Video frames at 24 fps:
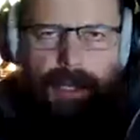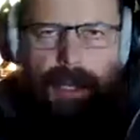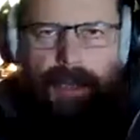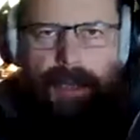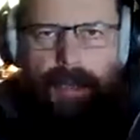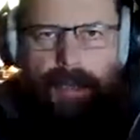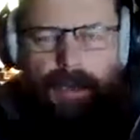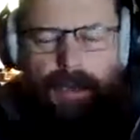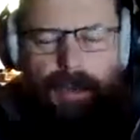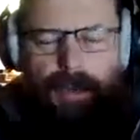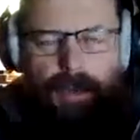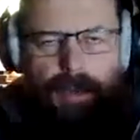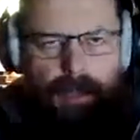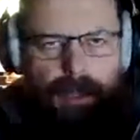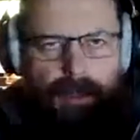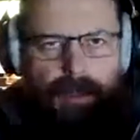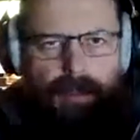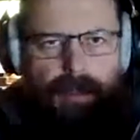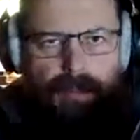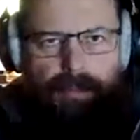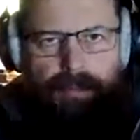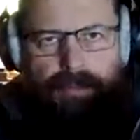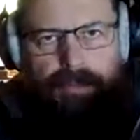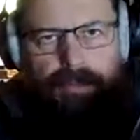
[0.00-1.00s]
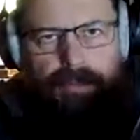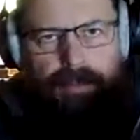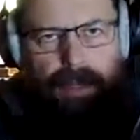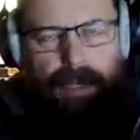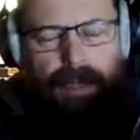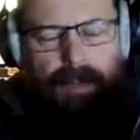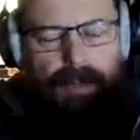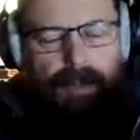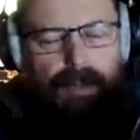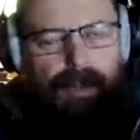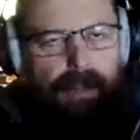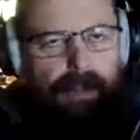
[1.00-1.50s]
I'm doing
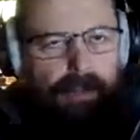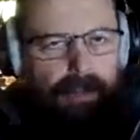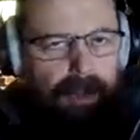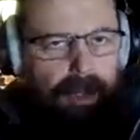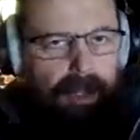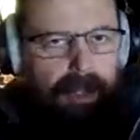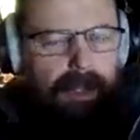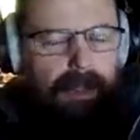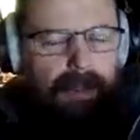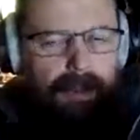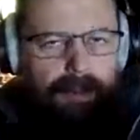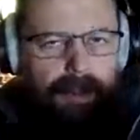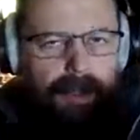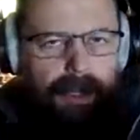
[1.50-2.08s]
well.